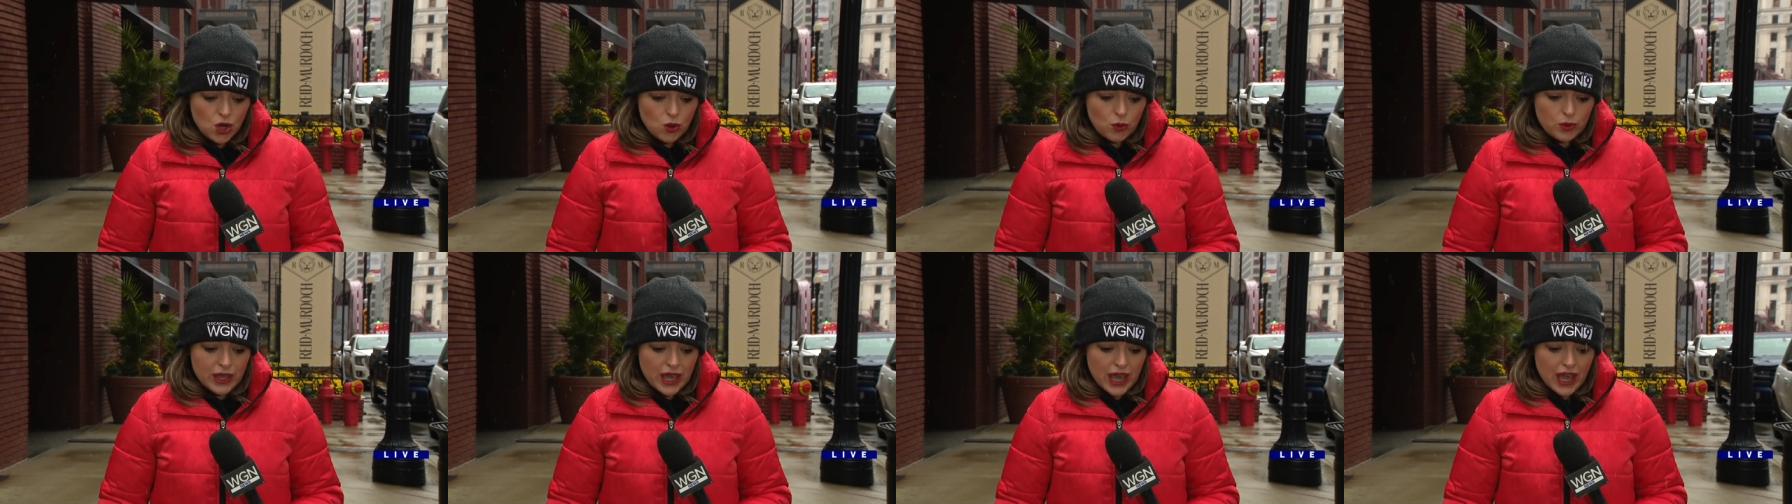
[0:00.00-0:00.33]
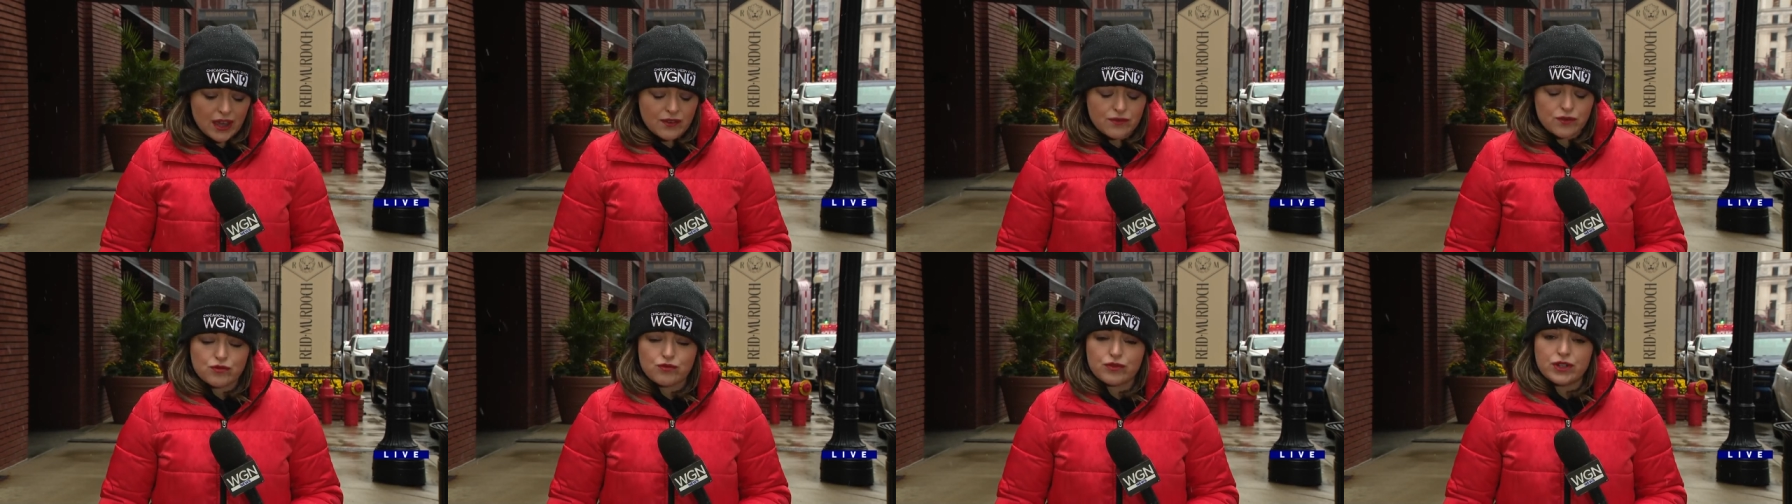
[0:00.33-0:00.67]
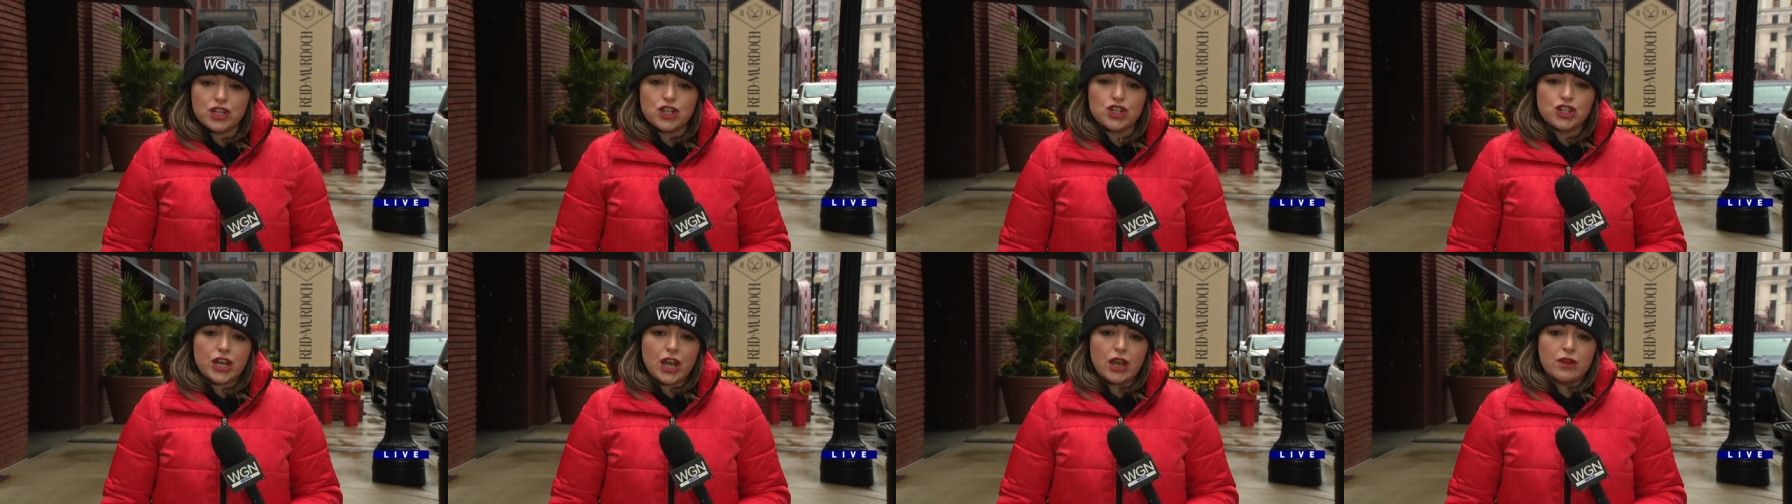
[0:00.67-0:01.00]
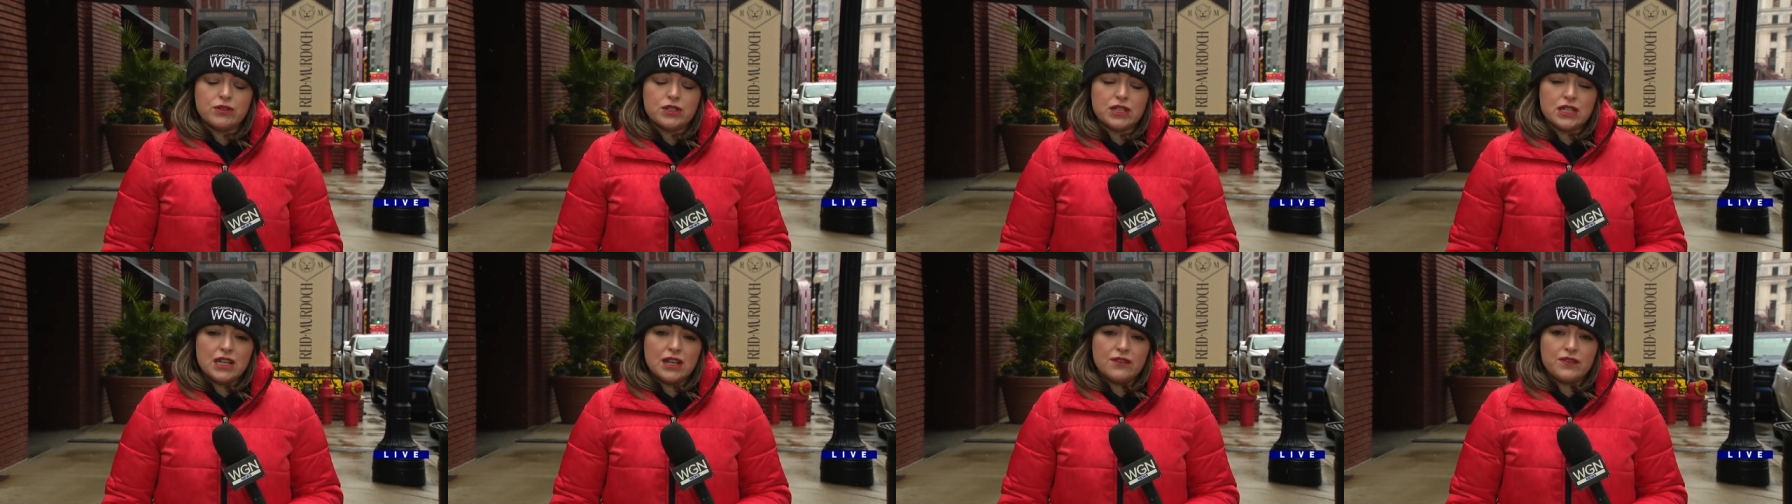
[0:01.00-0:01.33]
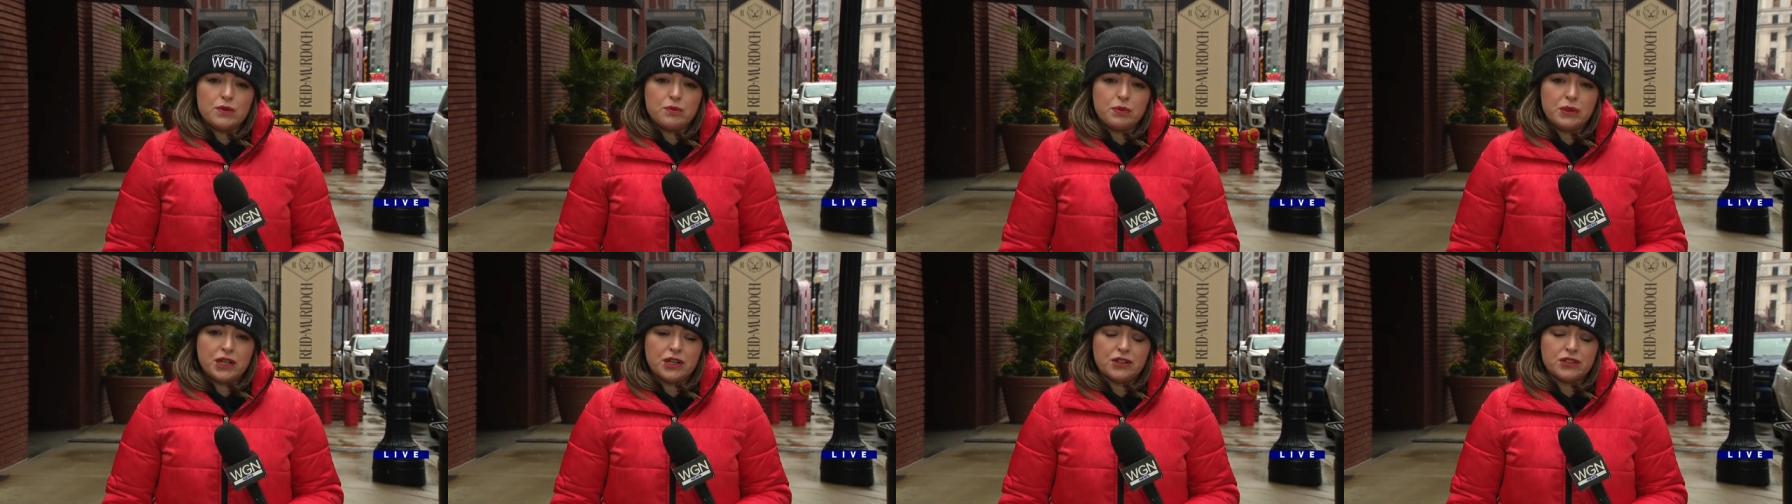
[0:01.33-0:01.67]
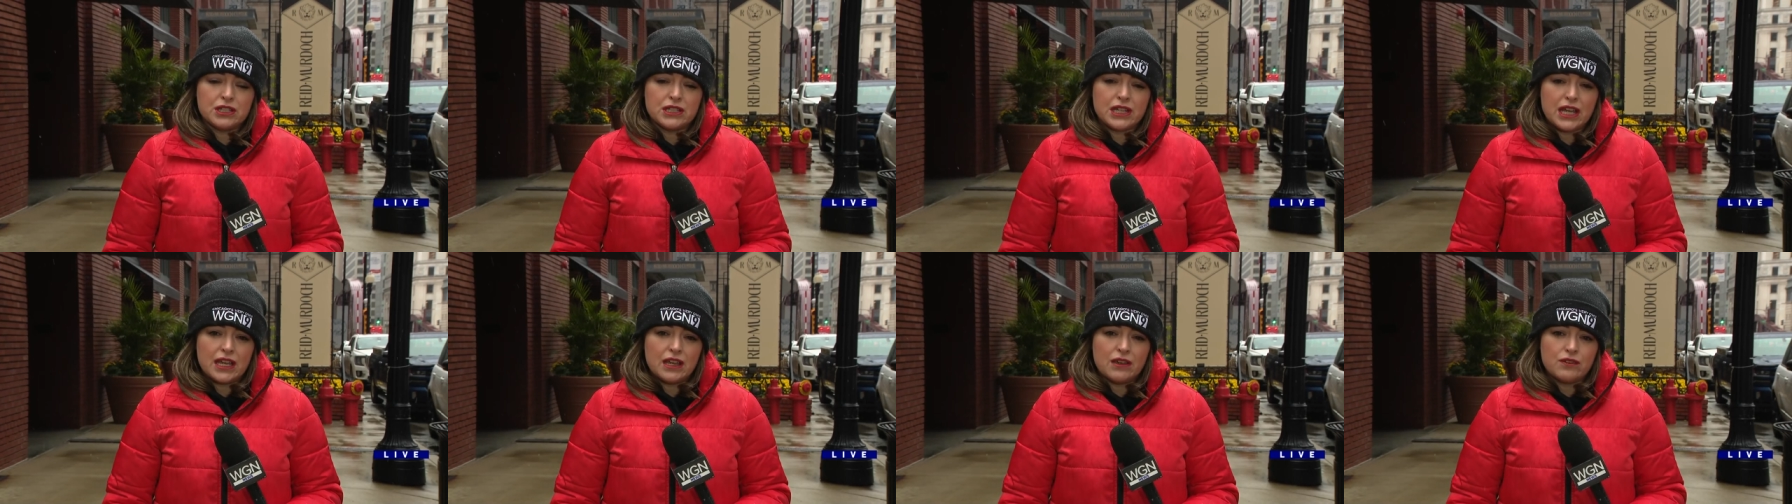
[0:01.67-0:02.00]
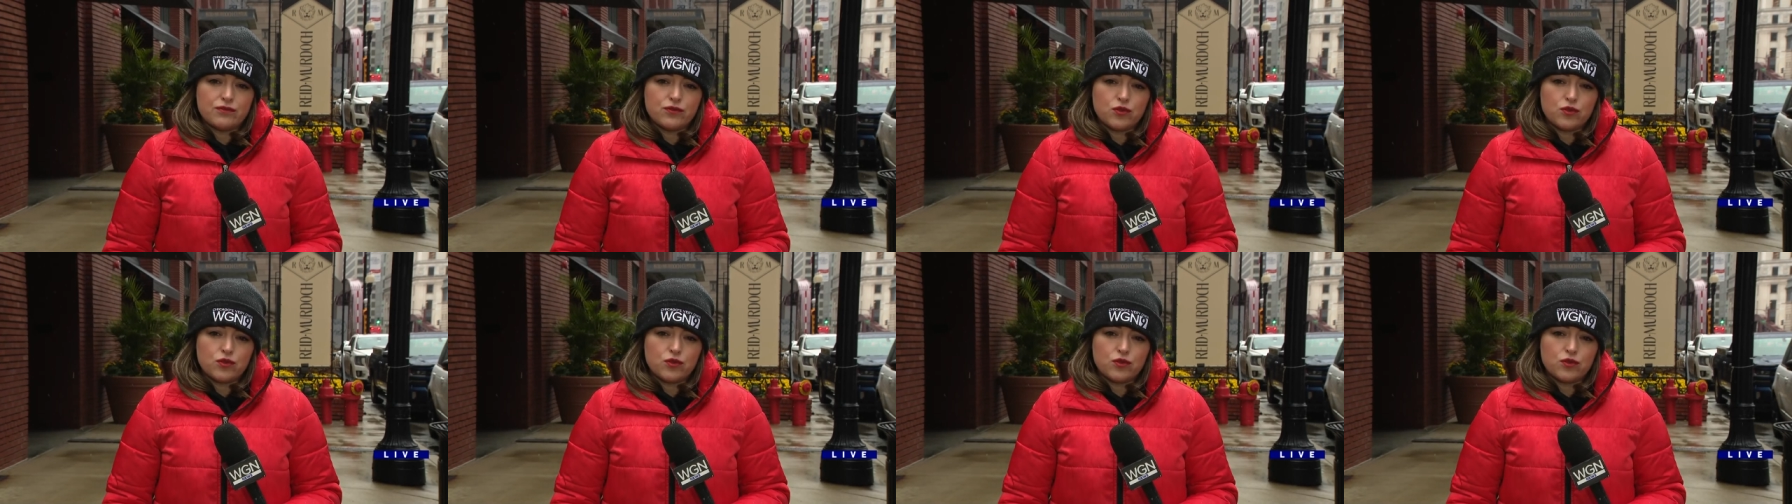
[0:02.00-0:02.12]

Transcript: We have reached out to Navy Pier today